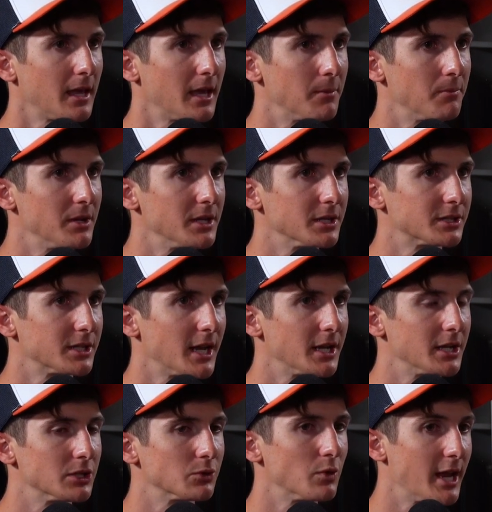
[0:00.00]
And being
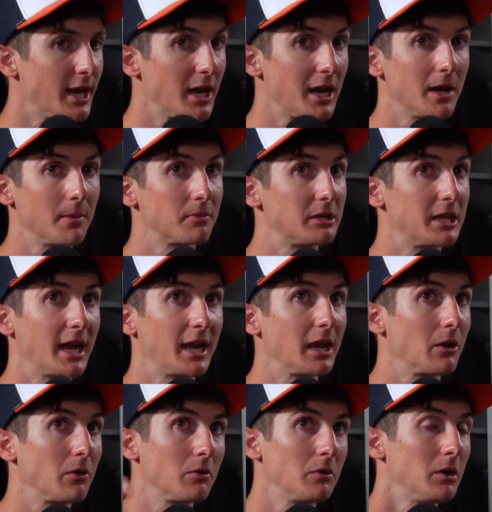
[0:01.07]
said is we ended up
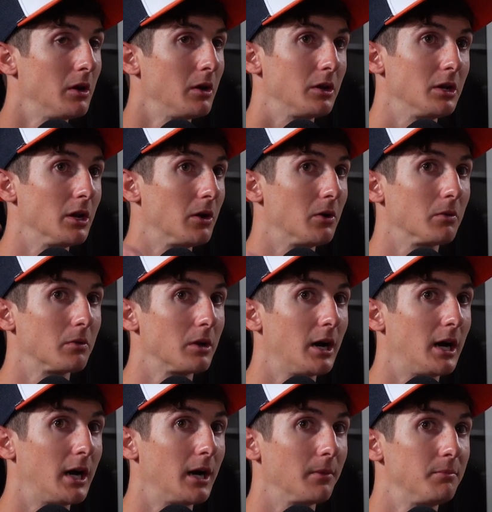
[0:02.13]
getting, you know,
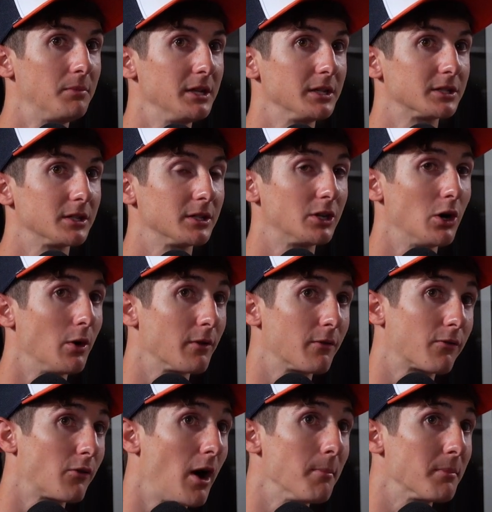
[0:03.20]
going
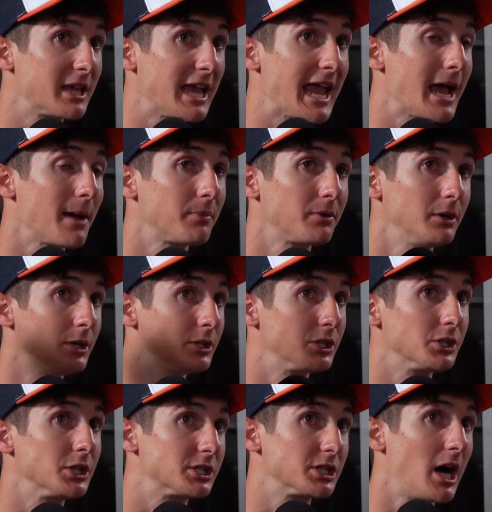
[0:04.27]
from camp
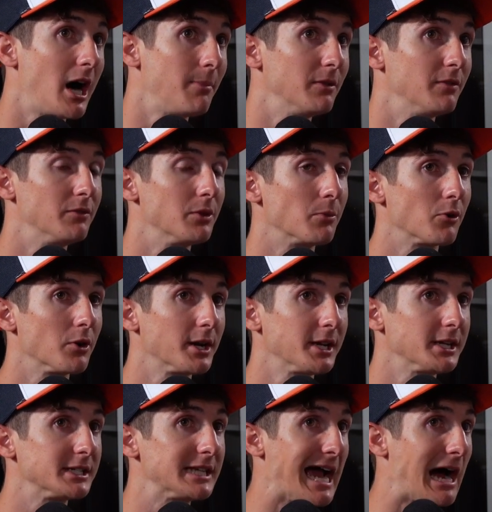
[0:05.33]
to the top of the
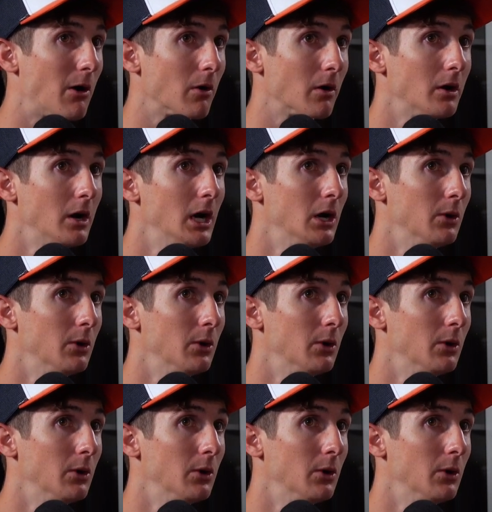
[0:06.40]
Meridian Tower